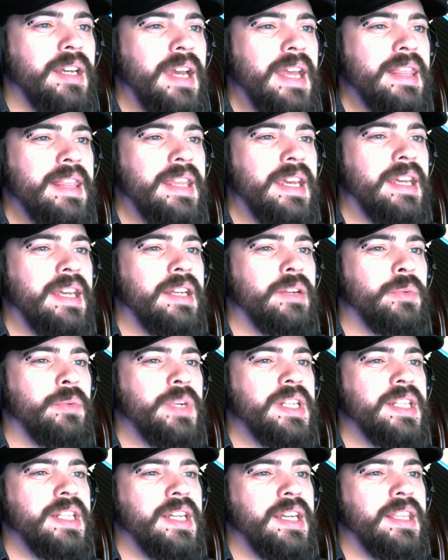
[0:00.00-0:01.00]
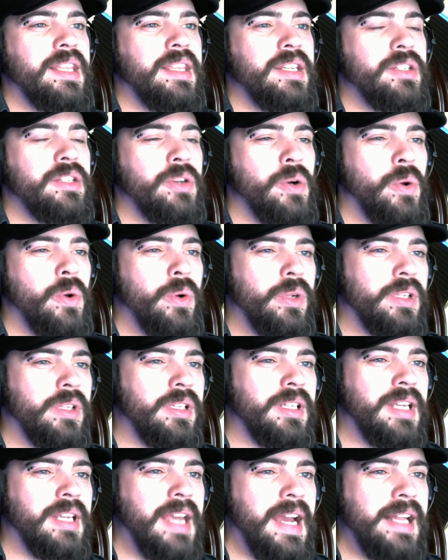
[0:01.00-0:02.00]
And then we take the total
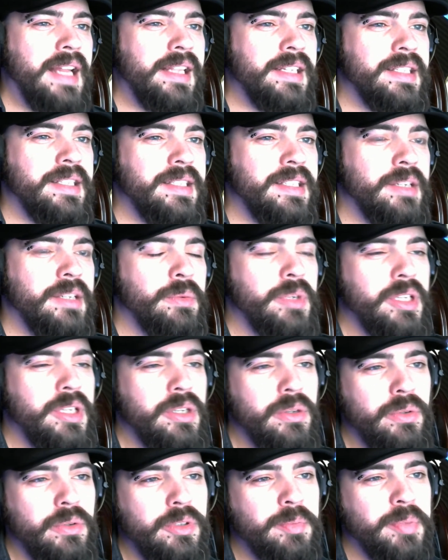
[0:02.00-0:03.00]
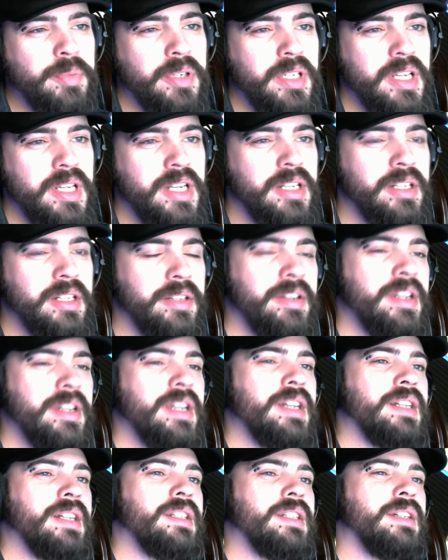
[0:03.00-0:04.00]
gallons that we use per year
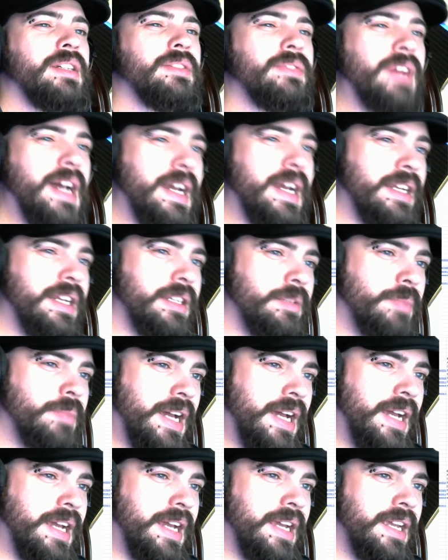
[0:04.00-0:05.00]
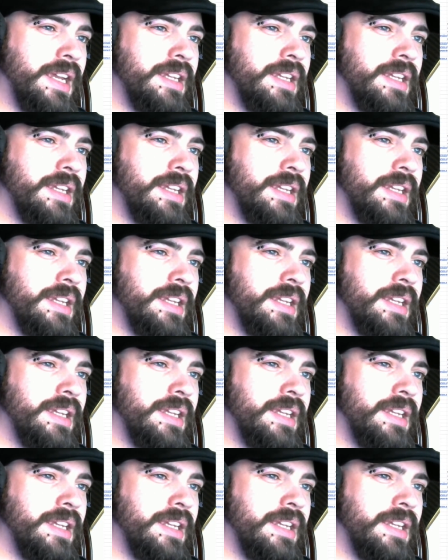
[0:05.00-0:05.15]
divided by